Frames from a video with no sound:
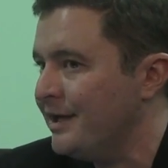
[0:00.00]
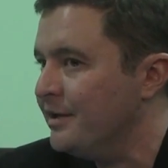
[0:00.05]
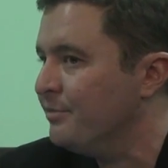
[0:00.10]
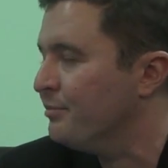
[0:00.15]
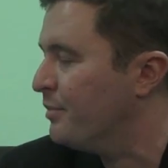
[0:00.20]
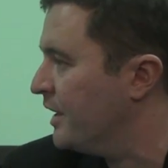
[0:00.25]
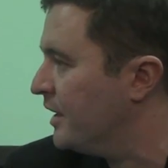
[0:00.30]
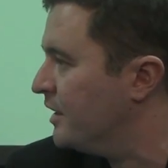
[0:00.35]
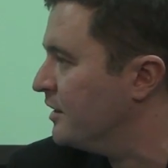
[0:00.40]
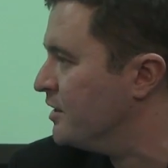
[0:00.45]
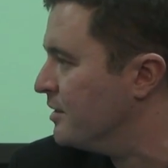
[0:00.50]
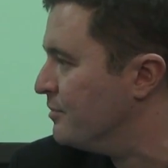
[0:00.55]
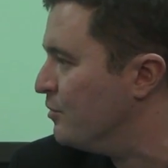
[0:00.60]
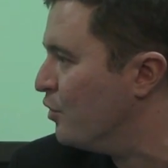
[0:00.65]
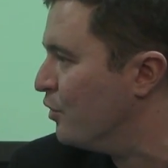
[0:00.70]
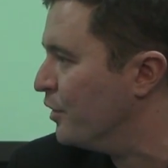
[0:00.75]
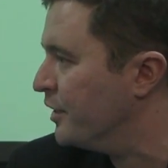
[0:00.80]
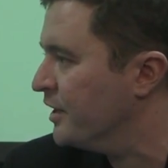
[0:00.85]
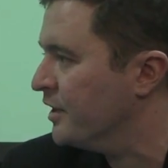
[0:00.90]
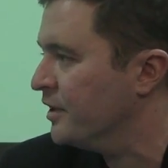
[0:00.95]
in bed in the
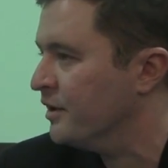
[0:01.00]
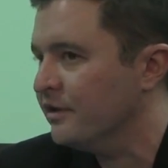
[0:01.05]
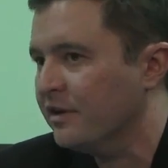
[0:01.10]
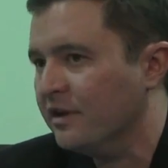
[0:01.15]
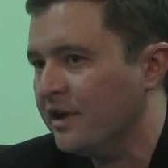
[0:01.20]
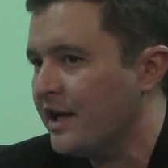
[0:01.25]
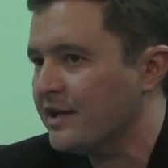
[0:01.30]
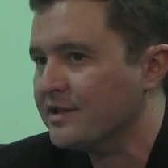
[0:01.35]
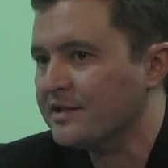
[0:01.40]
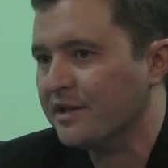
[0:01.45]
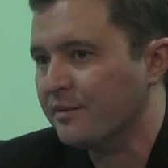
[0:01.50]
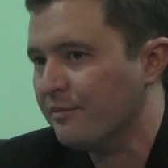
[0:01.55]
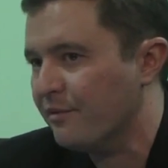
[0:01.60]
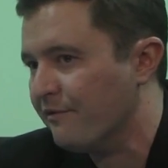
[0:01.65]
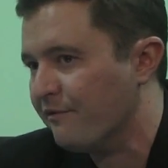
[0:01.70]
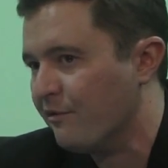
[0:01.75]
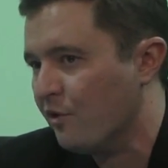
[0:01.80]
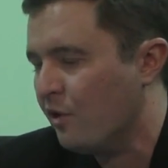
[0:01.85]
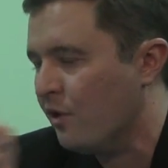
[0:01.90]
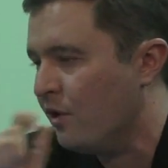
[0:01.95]
morning and the last thing
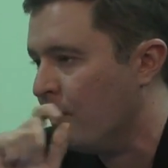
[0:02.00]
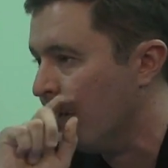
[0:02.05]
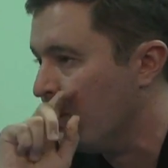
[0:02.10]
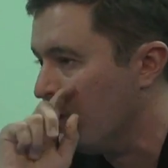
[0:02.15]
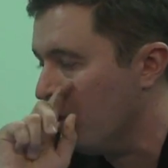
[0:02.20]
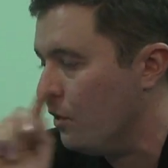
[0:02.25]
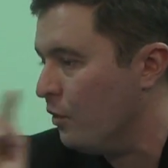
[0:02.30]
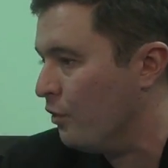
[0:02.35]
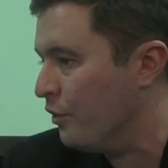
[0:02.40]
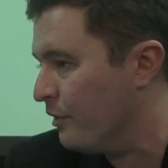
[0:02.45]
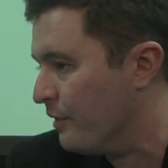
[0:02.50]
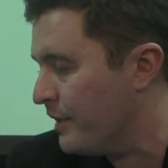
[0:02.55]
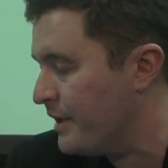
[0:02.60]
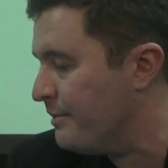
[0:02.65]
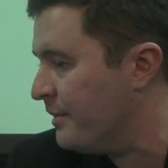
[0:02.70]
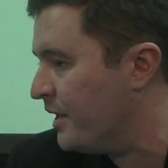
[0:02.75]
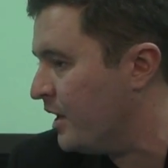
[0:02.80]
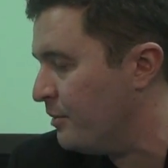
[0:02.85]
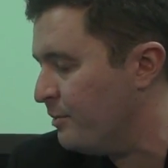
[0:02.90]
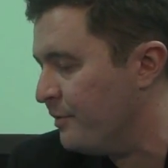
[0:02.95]
before, or their
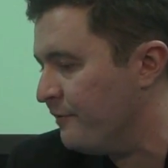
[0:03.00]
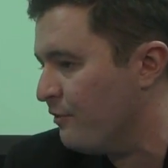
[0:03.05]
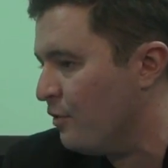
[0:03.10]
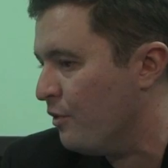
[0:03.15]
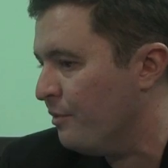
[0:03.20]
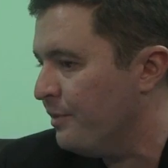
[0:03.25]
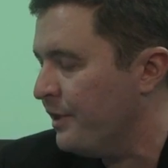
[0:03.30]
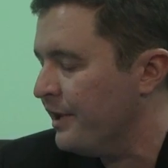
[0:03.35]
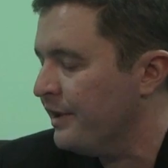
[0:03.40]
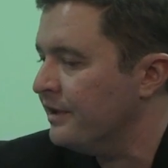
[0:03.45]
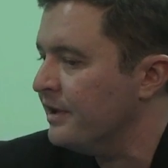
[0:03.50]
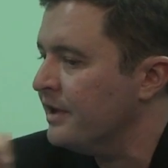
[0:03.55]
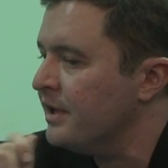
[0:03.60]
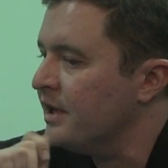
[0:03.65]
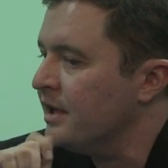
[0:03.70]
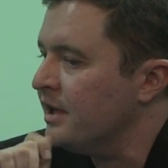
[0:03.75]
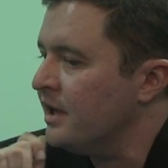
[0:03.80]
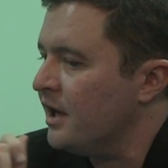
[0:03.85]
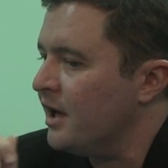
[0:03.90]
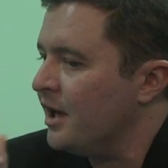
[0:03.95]
email before bed.
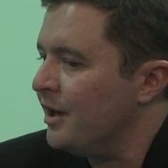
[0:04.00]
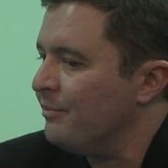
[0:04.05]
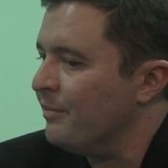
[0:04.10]
Yep.